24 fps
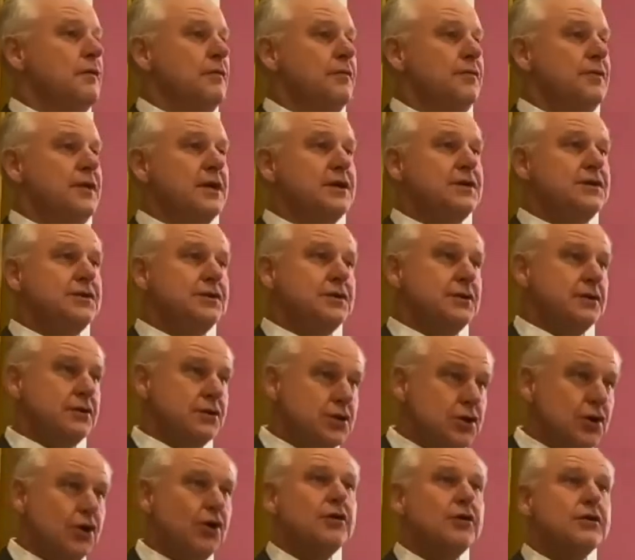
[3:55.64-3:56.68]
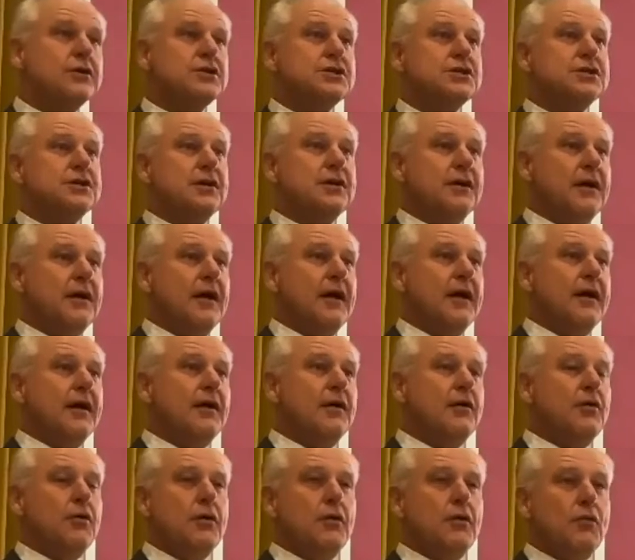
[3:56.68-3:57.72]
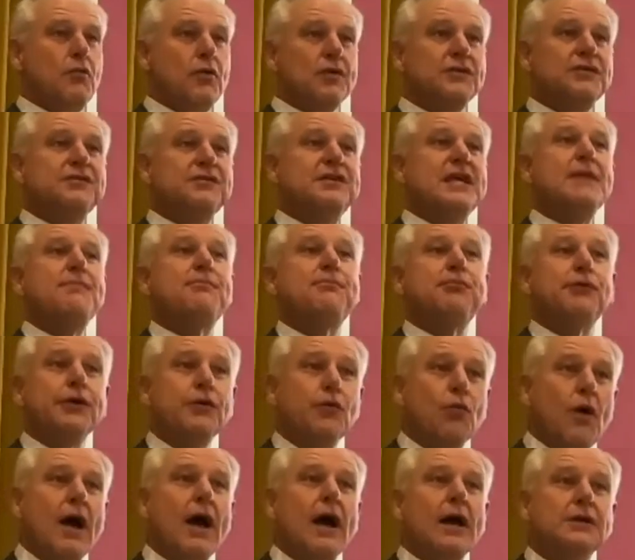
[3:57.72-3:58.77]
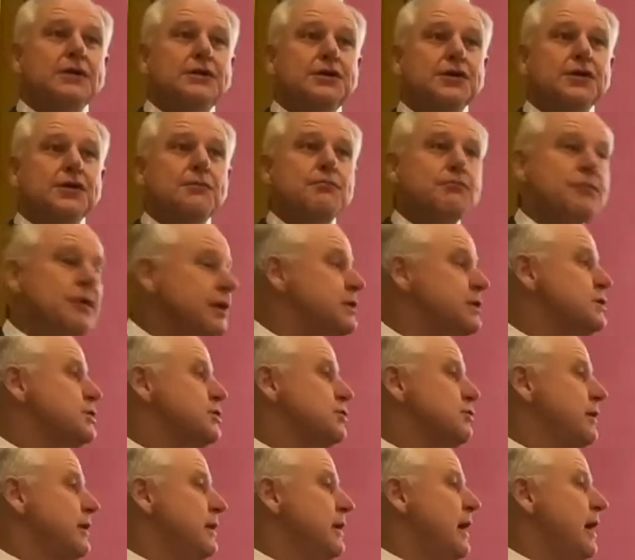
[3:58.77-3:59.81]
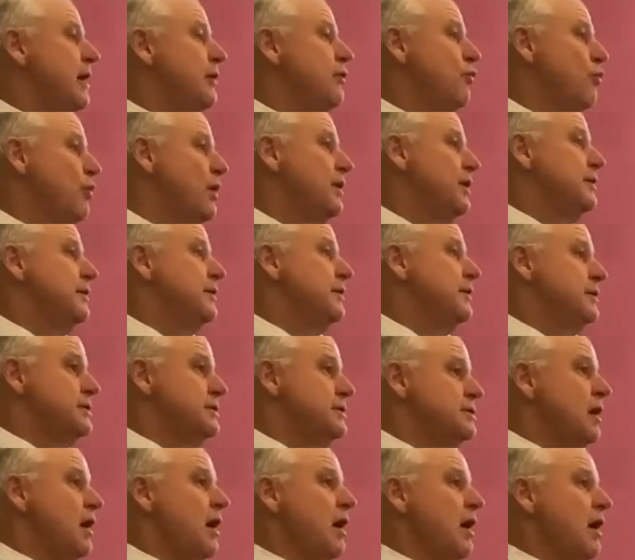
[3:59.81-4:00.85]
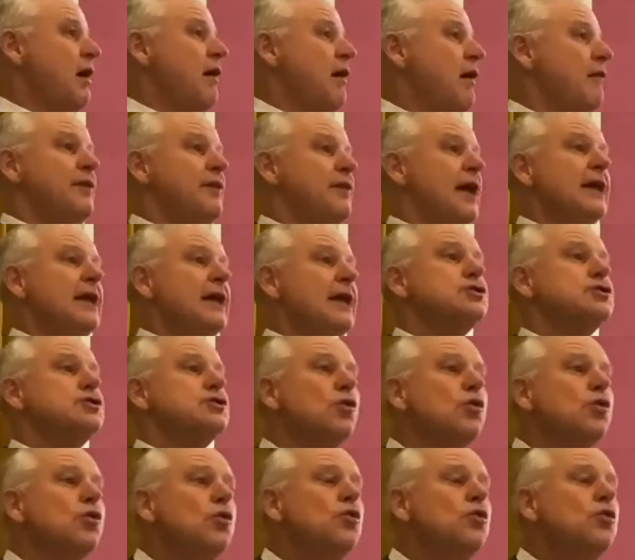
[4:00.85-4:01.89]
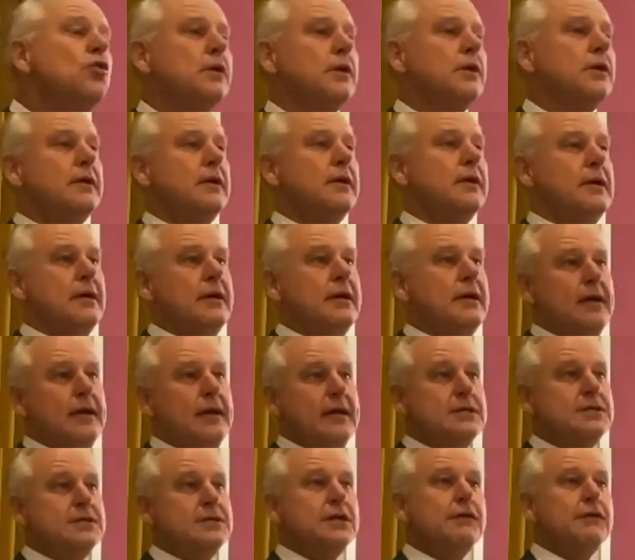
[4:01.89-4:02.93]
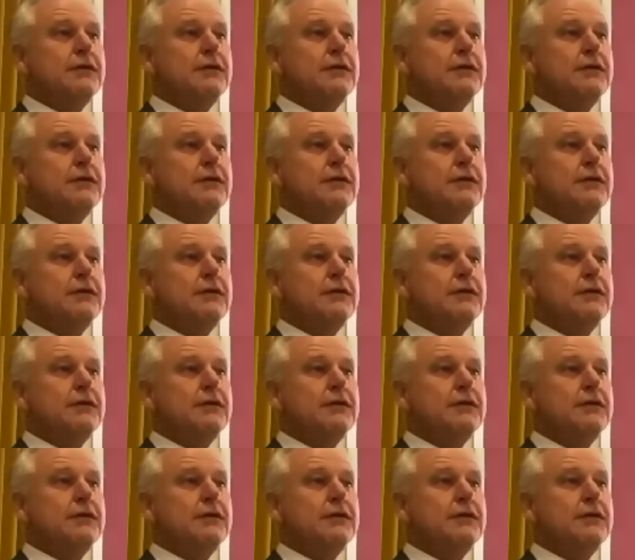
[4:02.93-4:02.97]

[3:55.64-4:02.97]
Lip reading: This church was deeply wed to the ministry and witness of that school, is